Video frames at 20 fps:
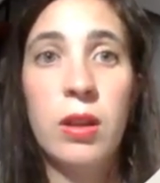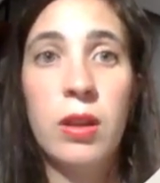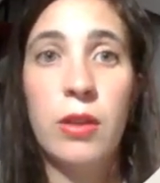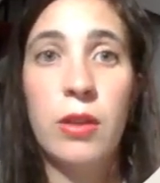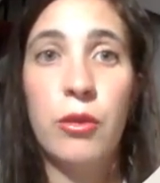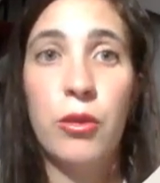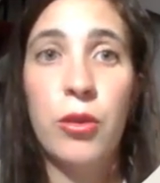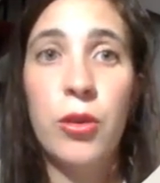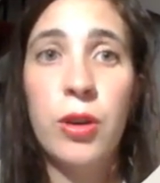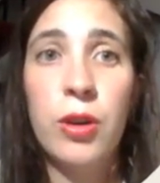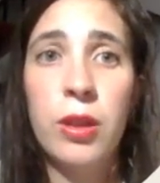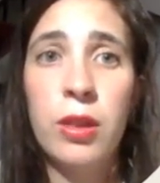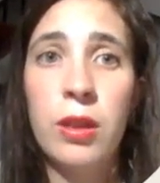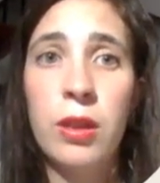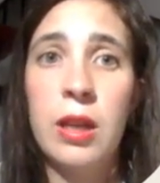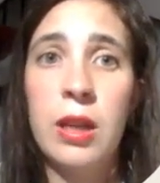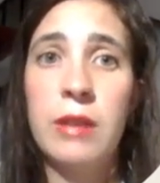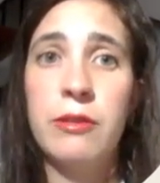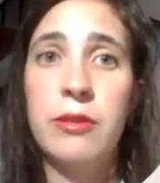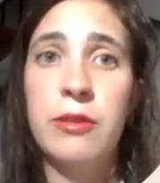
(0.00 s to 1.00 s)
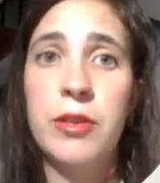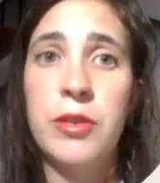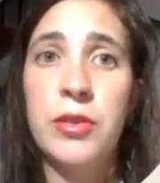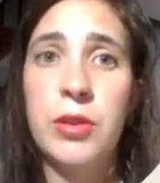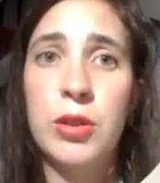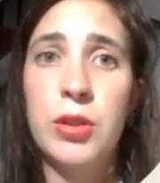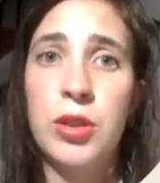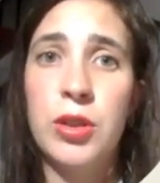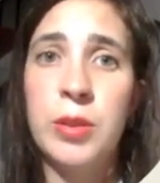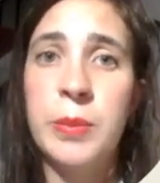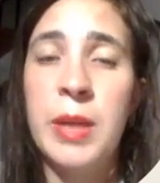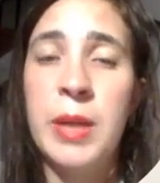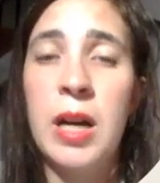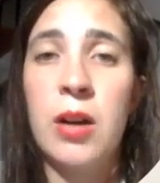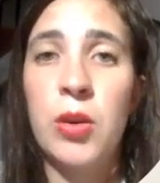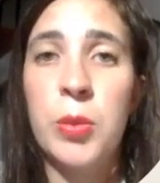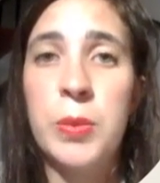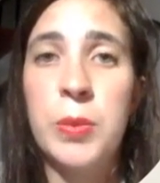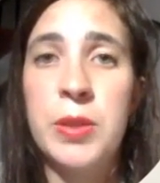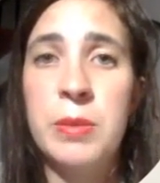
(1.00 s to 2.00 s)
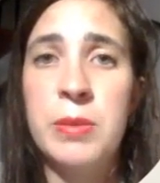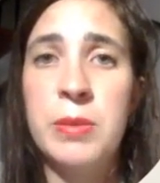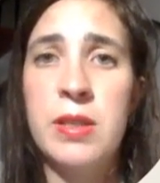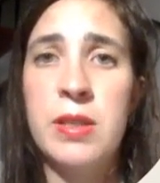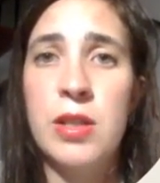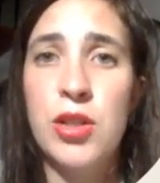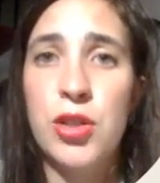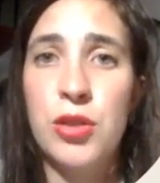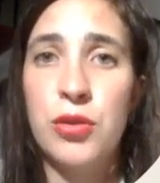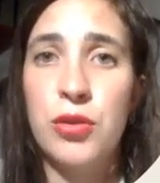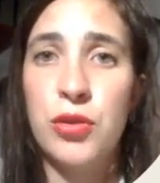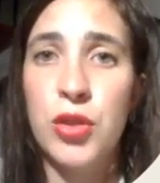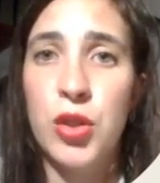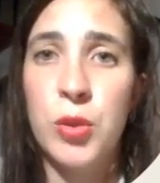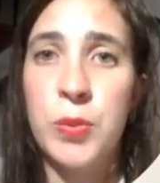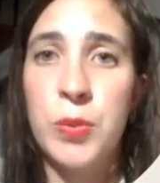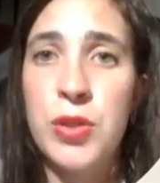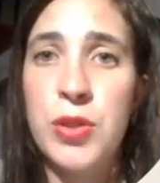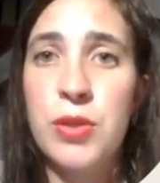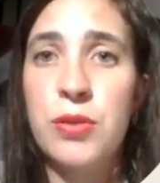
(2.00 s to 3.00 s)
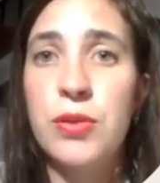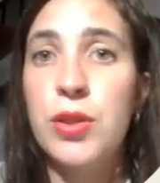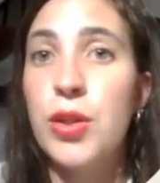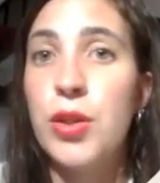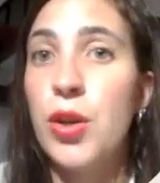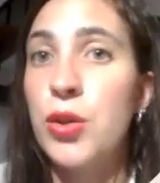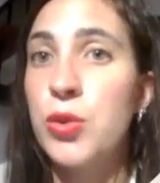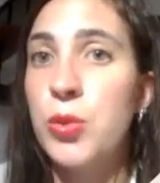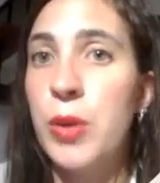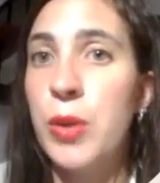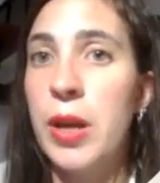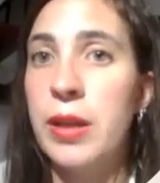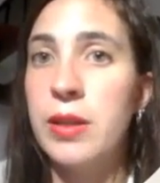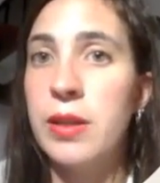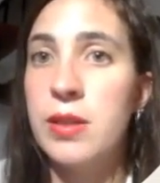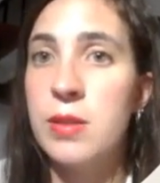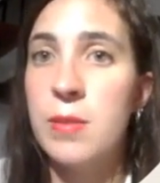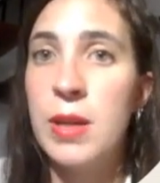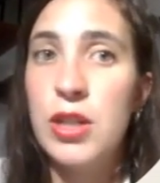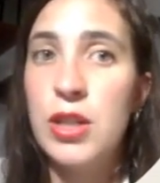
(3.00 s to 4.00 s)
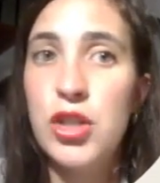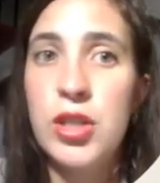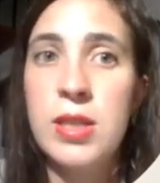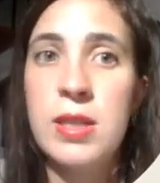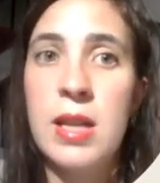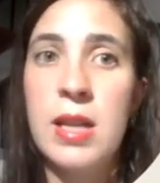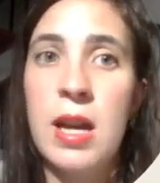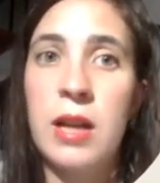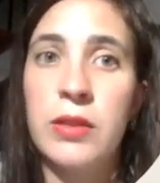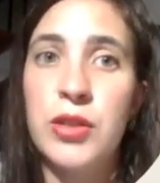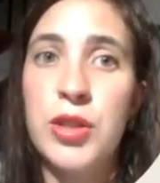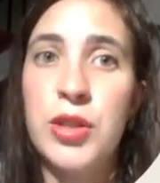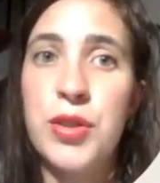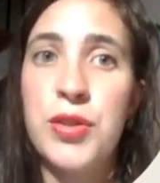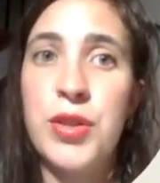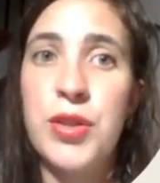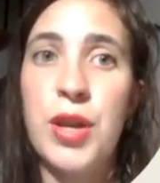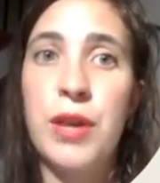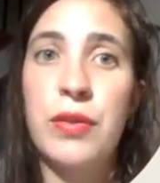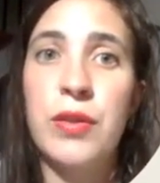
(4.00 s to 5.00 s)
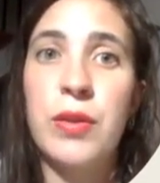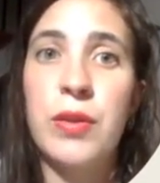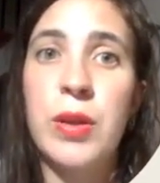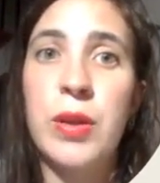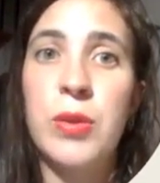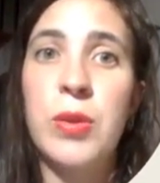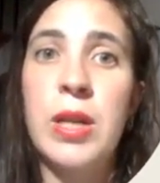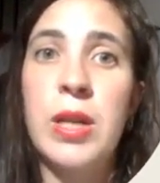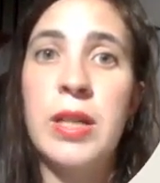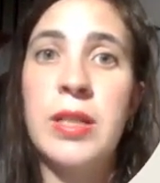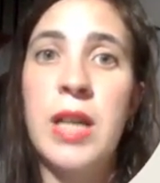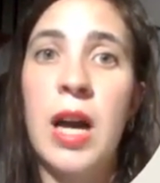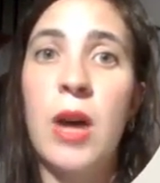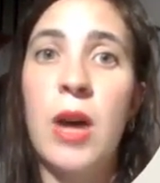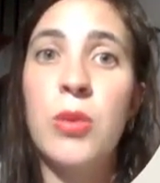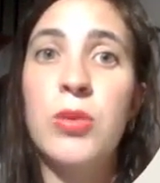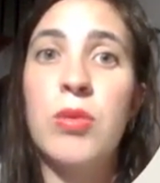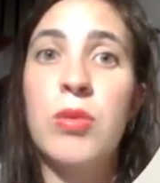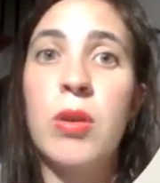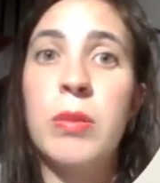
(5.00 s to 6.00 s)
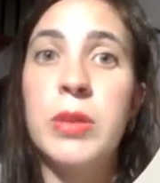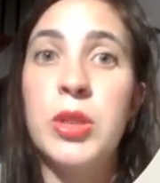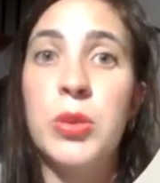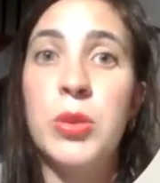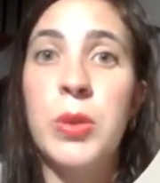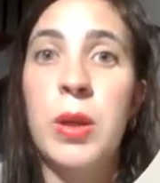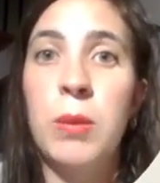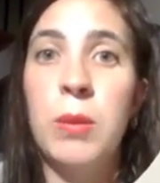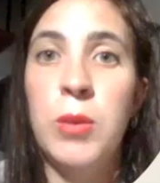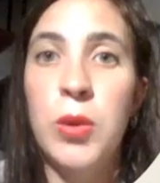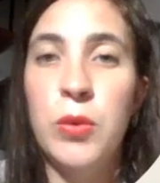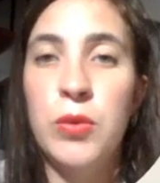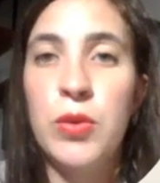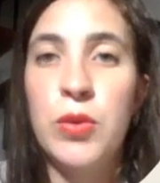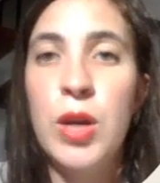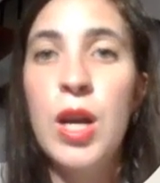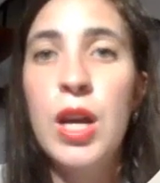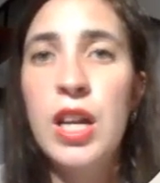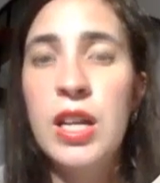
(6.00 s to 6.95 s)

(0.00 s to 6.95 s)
The fourth and fifth term are optimization terms. They don't weight as much as the others and they regulate how the robot will move.